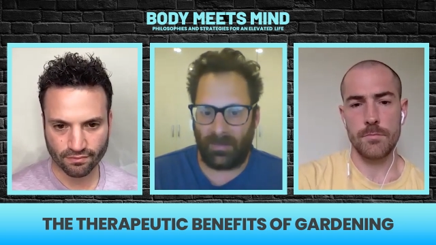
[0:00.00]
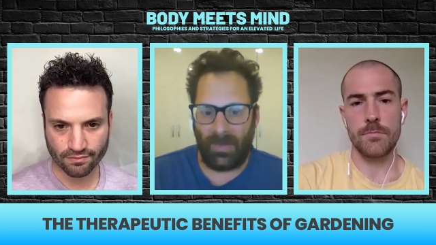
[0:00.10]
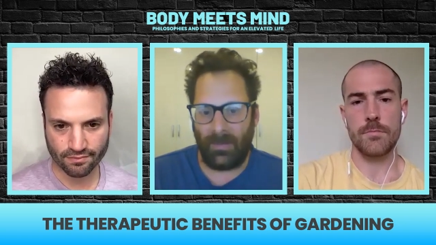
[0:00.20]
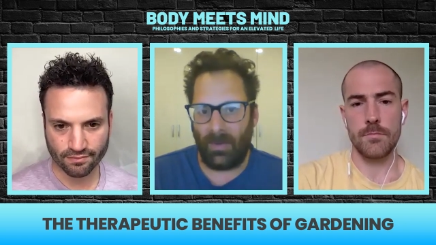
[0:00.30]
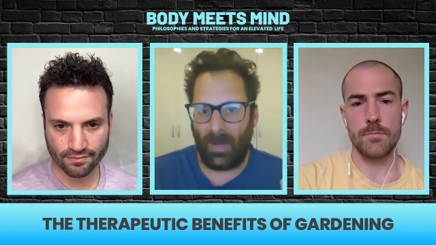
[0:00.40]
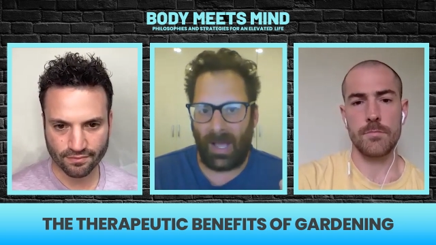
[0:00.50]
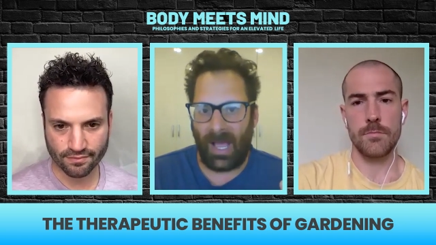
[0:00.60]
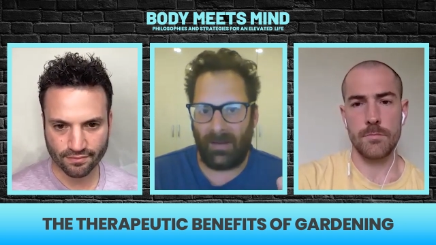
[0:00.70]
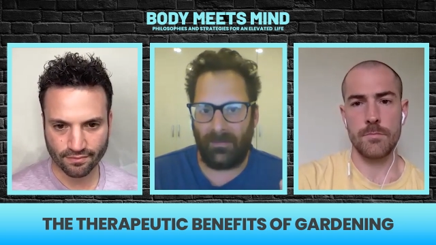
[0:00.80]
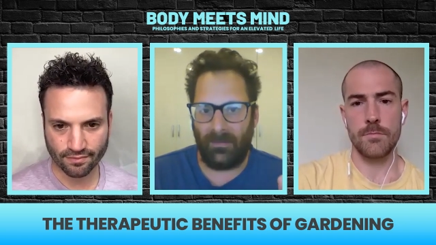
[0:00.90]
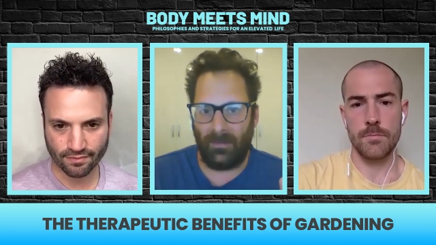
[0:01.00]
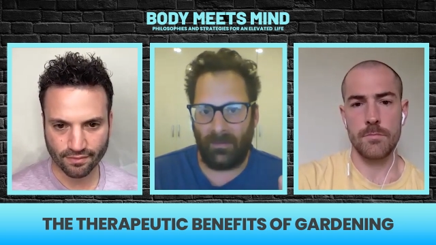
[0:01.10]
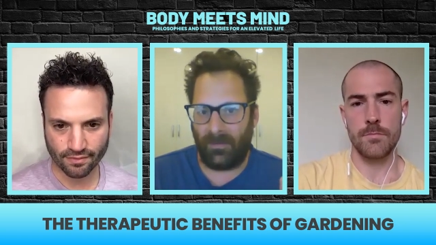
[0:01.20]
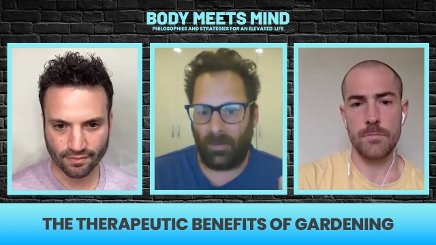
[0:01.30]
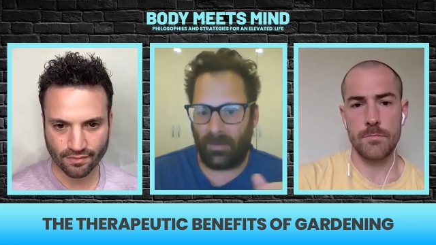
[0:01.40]
Speaker 1: There was maybe a
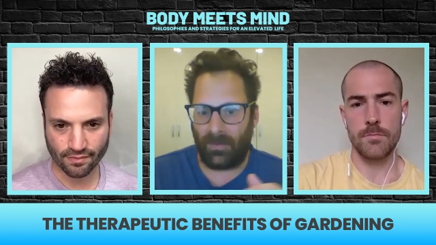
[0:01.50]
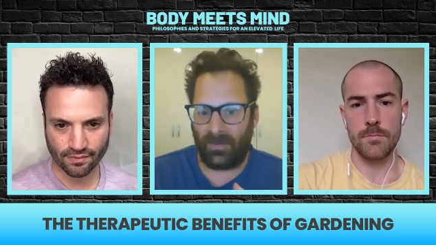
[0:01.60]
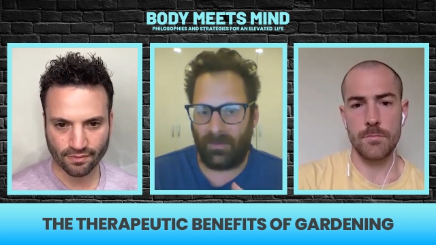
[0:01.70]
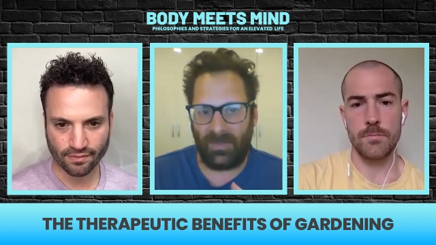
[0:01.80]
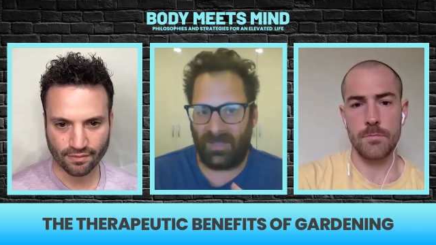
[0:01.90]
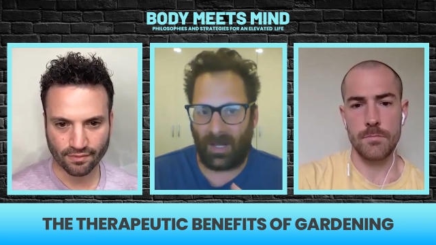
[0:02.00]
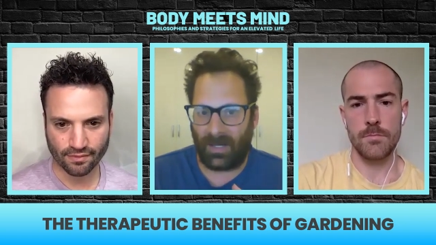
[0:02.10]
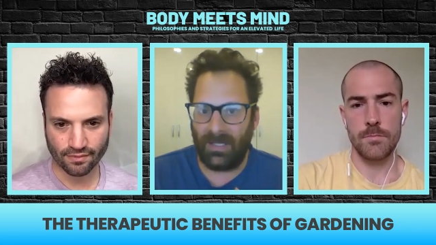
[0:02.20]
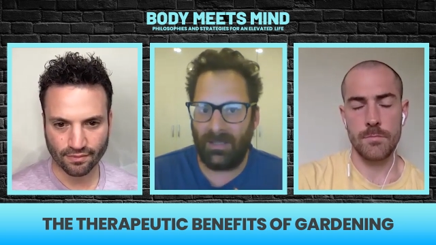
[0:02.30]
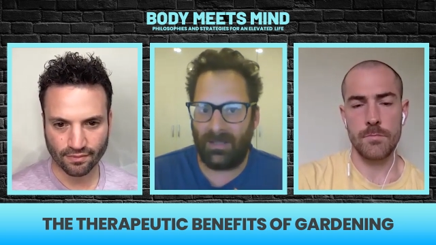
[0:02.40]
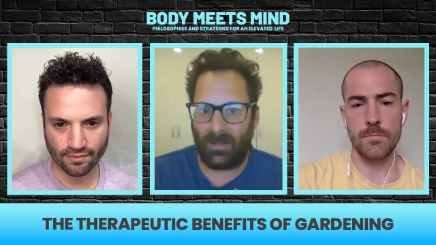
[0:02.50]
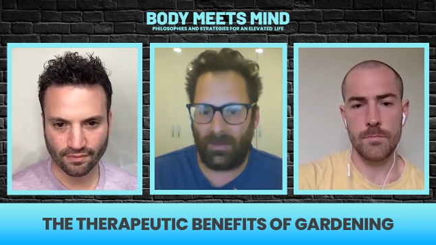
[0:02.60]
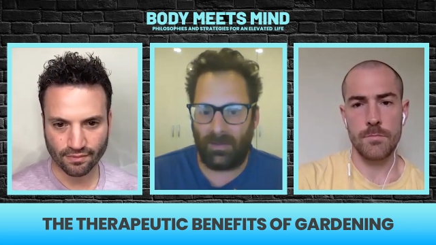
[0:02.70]
handful of studies that